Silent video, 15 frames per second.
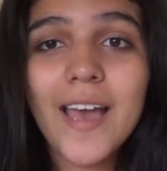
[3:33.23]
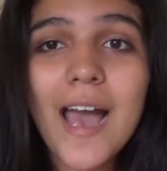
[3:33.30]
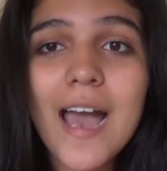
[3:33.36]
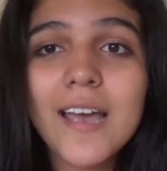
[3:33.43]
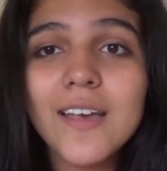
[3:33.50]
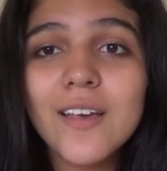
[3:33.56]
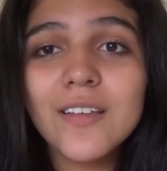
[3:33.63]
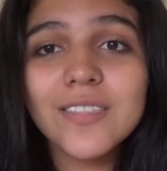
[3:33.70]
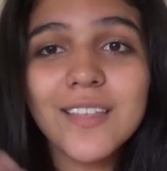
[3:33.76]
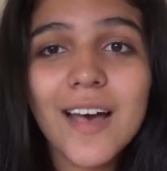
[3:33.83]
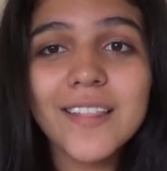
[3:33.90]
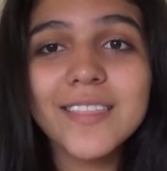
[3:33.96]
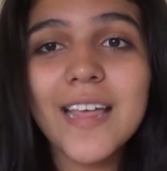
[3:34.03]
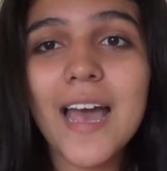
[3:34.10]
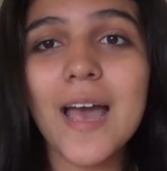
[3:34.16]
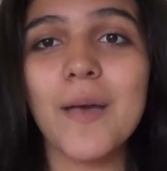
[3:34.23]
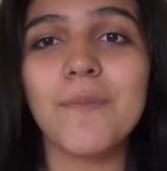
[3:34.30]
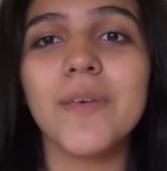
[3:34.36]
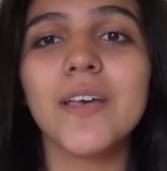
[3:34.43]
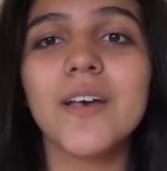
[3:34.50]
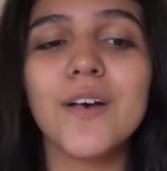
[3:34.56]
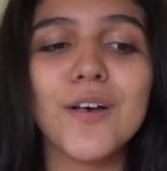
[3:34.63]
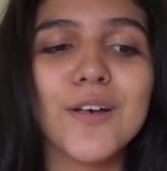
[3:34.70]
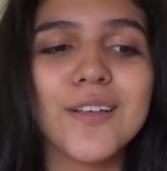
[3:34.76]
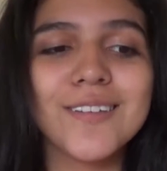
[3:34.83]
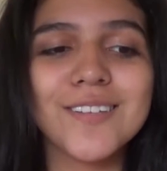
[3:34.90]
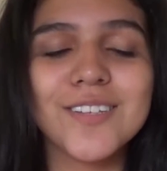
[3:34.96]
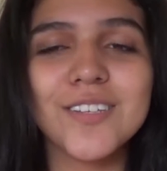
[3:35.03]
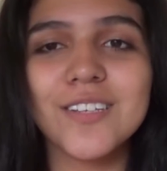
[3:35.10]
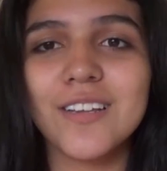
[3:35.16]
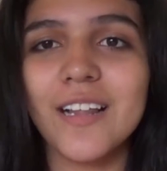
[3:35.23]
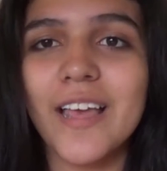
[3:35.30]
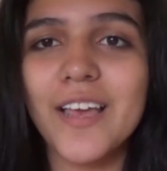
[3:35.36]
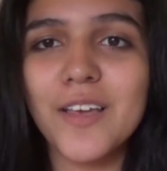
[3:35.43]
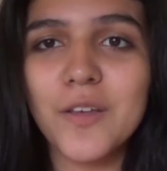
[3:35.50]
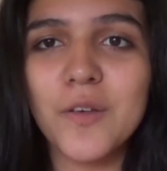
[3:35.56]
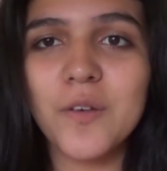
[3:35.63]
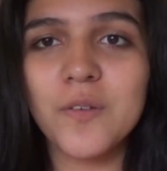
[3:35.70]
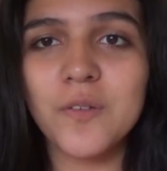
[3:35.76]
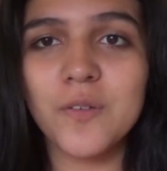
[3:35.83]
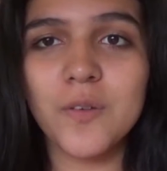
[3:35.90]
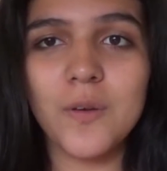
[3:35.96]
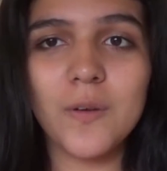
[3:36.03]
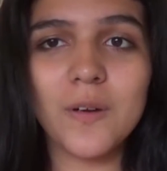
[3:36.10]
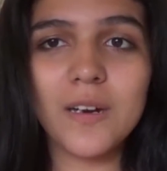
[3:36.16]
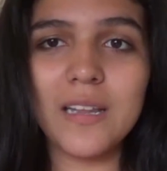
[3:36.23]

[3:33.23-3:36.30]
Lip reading: I thought that because like you